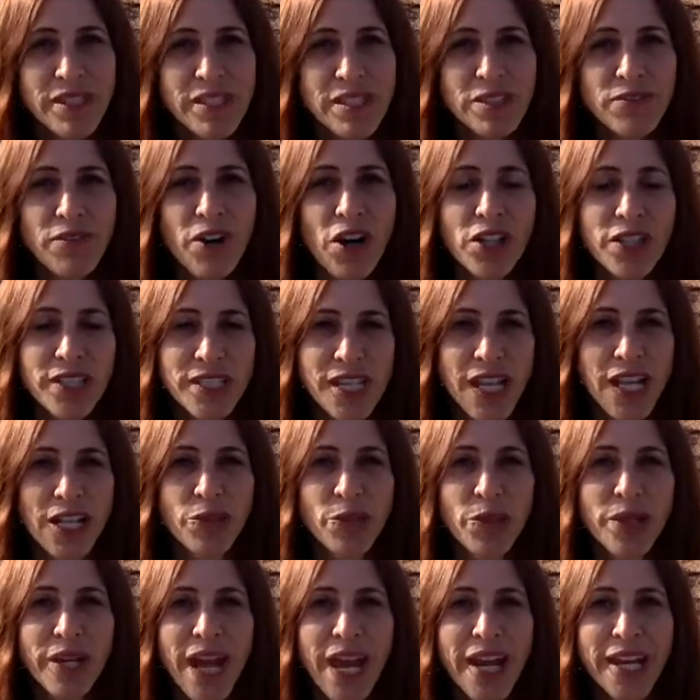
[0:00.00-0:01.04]
these volatile
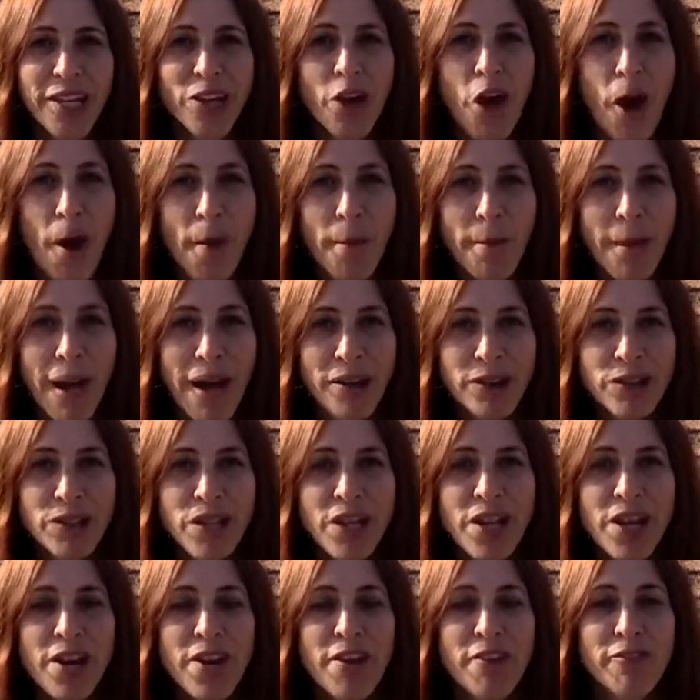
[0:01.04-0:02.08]
organic compounds
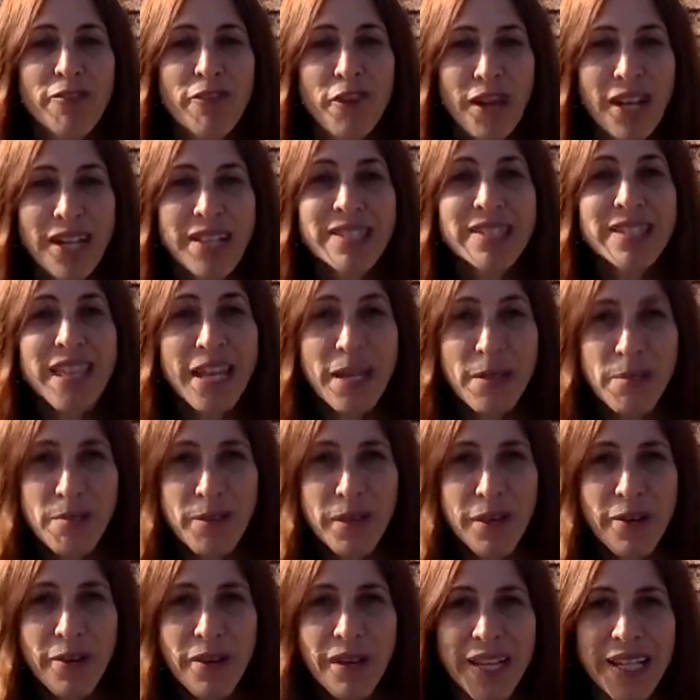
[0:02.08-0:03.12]
for extended
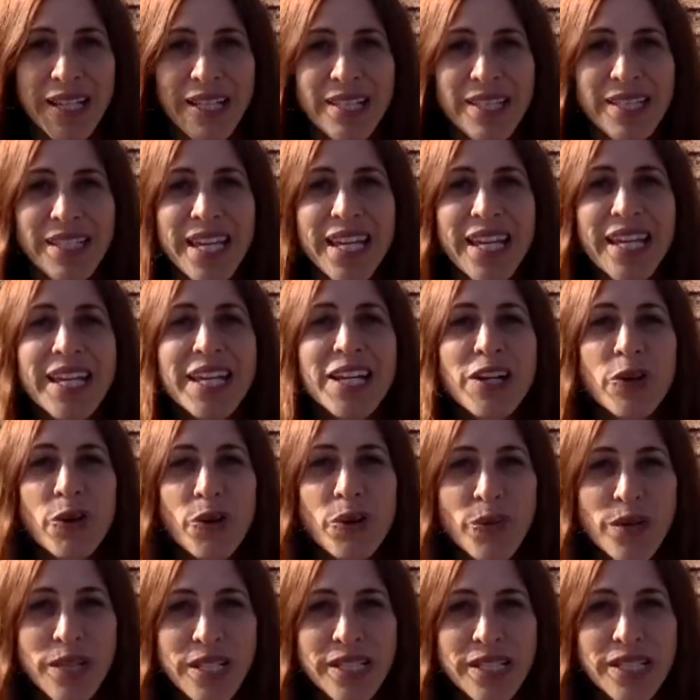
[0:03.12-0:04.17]
periods
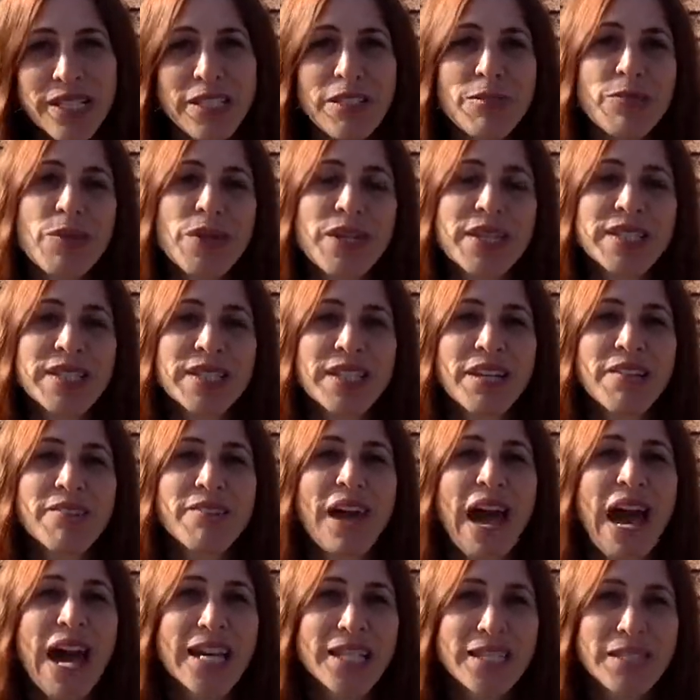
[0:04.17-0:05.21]
increases the risk of
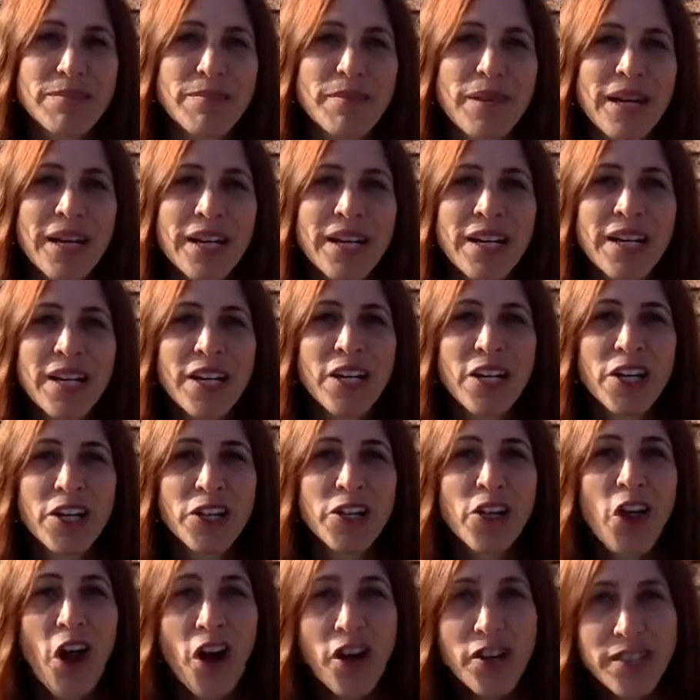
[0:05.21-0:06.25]
asthma,
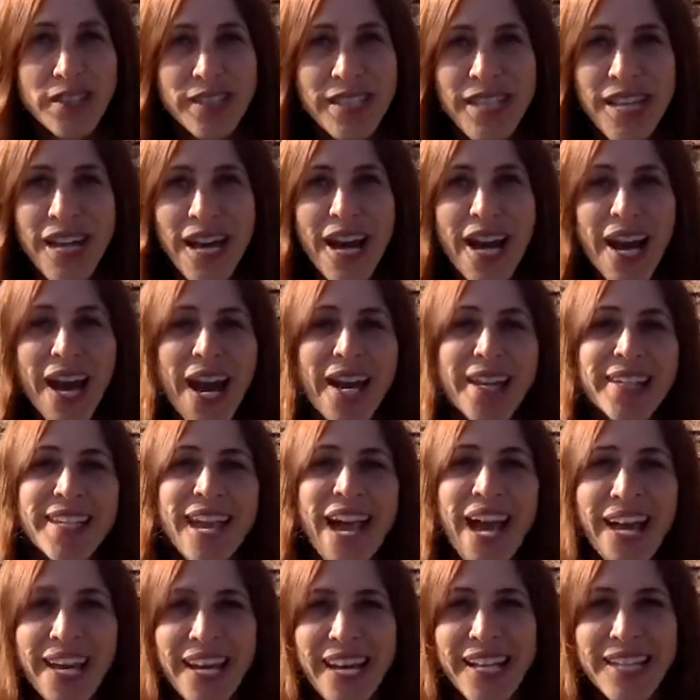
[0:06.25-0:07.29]
nausea, and
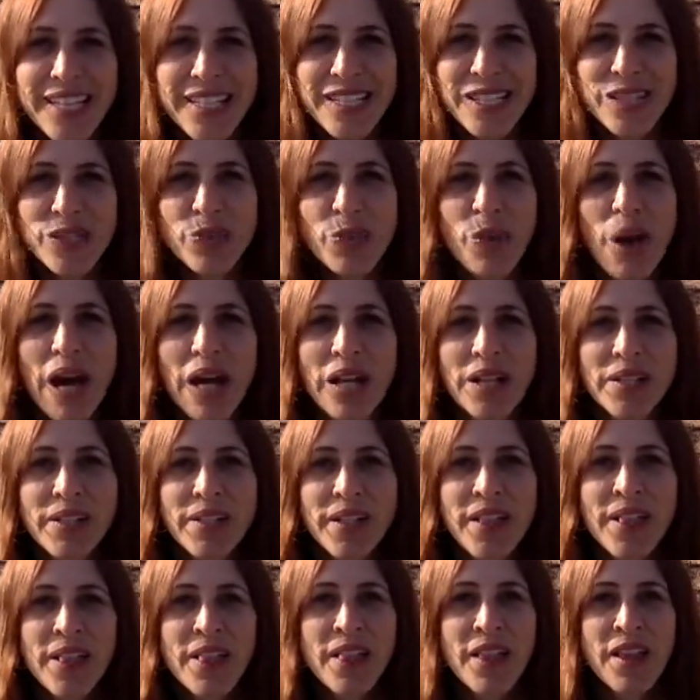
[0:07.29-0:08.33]
headaches as well.
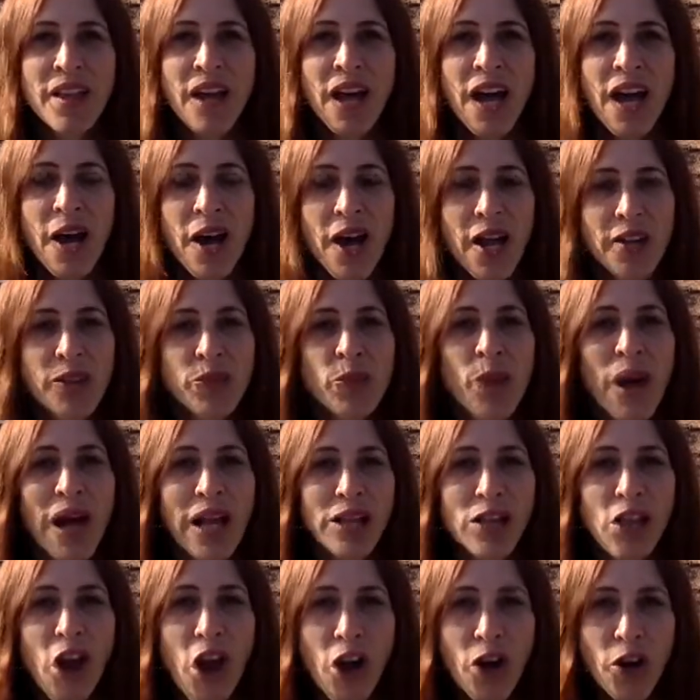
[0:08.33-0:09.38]
Uh, while
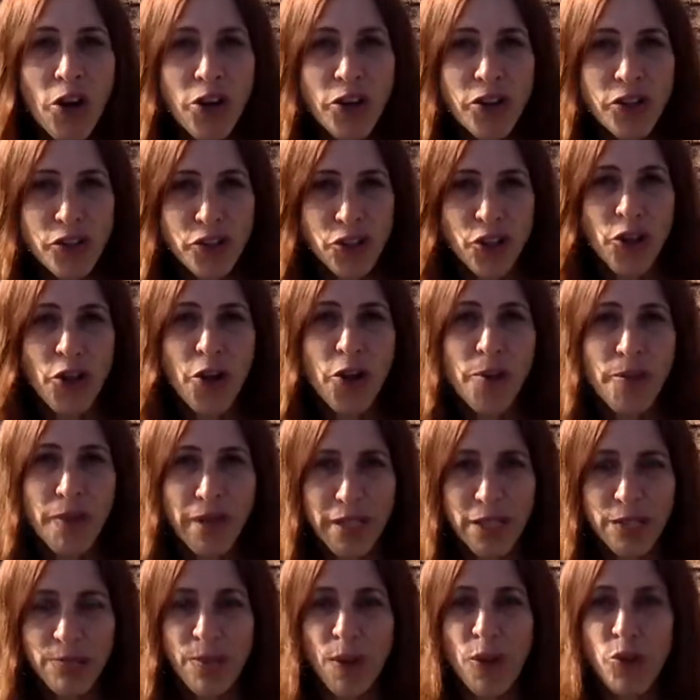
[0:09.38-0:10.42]
longer term
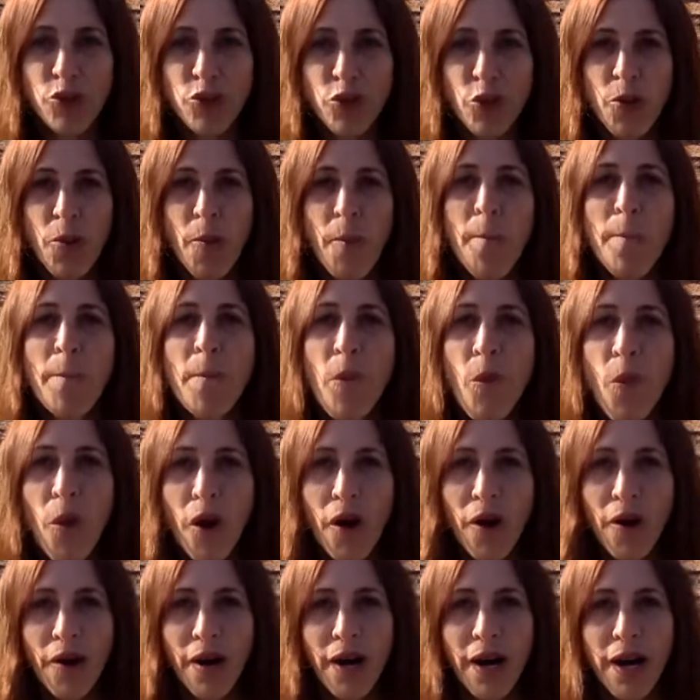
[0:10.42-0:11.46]
exposure,
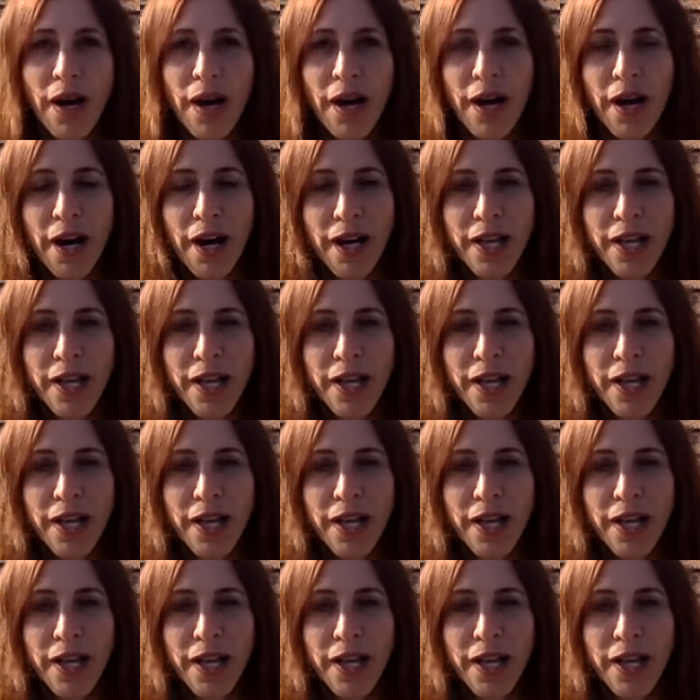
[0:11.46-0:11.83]
more uh,